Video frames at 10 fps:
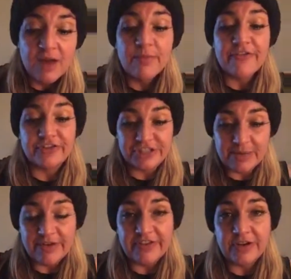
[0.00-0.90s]
But for
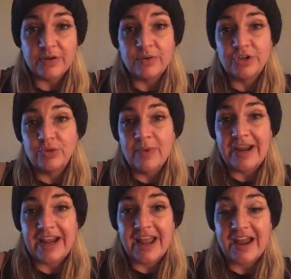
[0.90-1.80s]
some of you, you
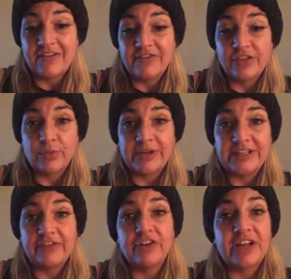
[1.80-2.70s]
might have 3
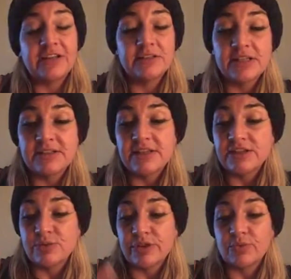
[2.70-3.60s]
different
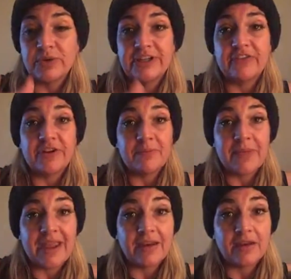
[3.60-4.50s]
instances with 3 different
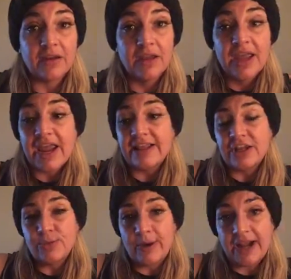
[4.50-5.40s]
men.
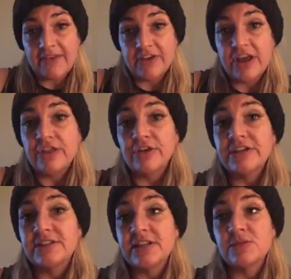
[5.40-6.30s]
And then you might have
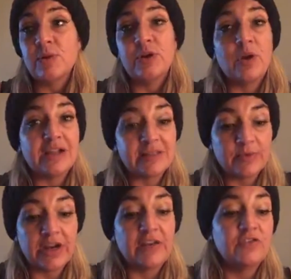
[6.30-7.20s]
another instance where you
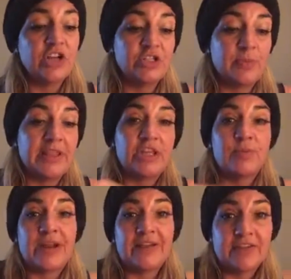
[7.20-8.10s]
got some kind of judgment,
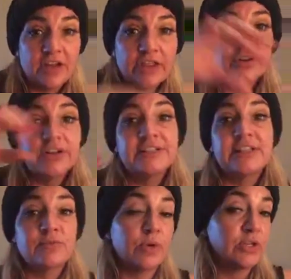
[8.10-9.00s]
and you might have another
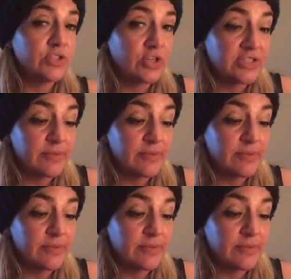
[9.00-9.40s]
instance where you start